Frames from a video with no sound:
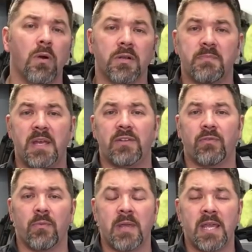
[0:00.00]
works
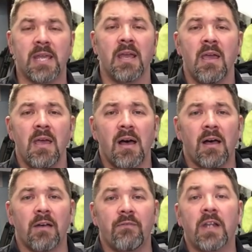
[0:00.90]
best for me.
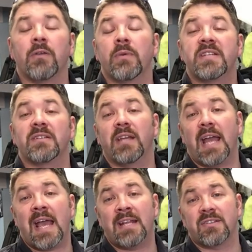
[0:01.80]
Very
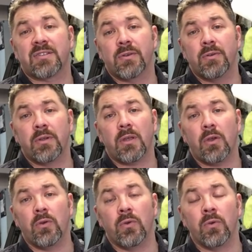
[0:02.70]
recently, I had a
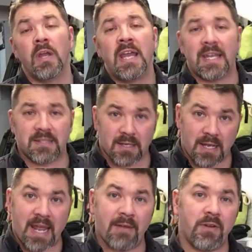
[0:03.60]
student who, he's
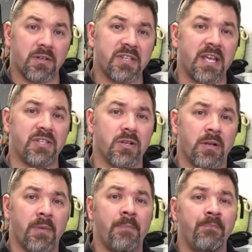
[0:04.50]
a heavier set
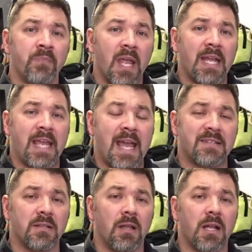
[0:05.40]
gentleman, and he
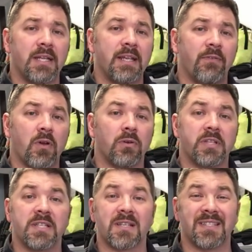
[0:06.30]
has a lot of
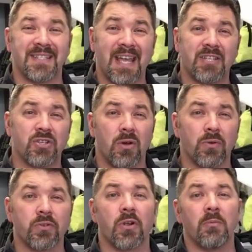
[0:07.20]
difficulties because he's had
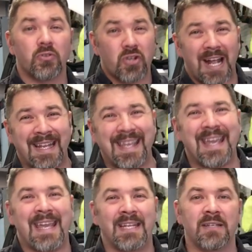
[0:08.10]
shoulder trouble trying to
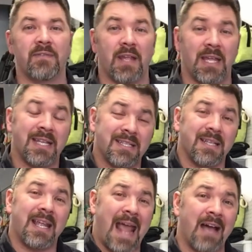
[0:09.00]
get in
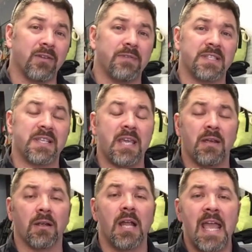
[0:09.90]
and out of his
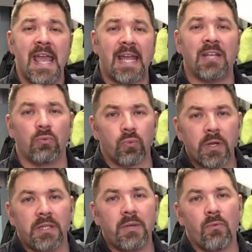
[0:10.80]
gear. And he
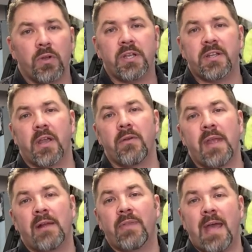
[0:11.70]
really wanted to go
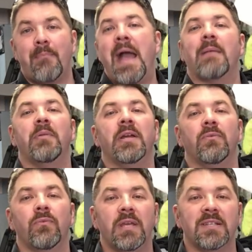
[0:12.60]
down that back plate
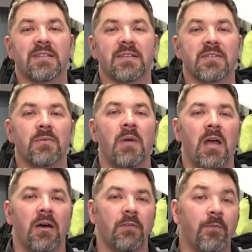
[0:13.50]
and wing system.
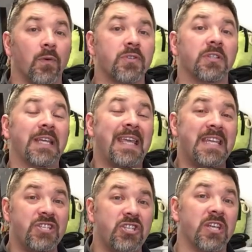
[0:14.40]
Unfortunately,
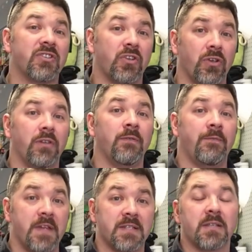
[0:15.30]
he just
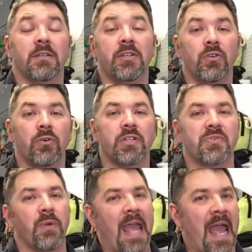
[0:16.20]
couldn't physically do it.
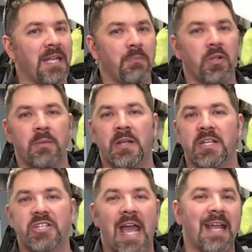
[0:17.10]
So we had to put him in
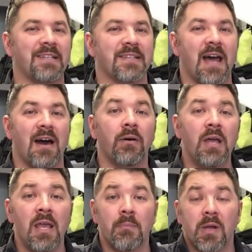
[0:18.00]
a jacket
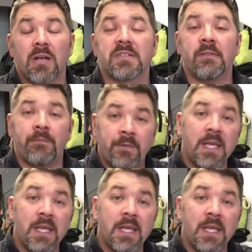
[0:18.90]
style because it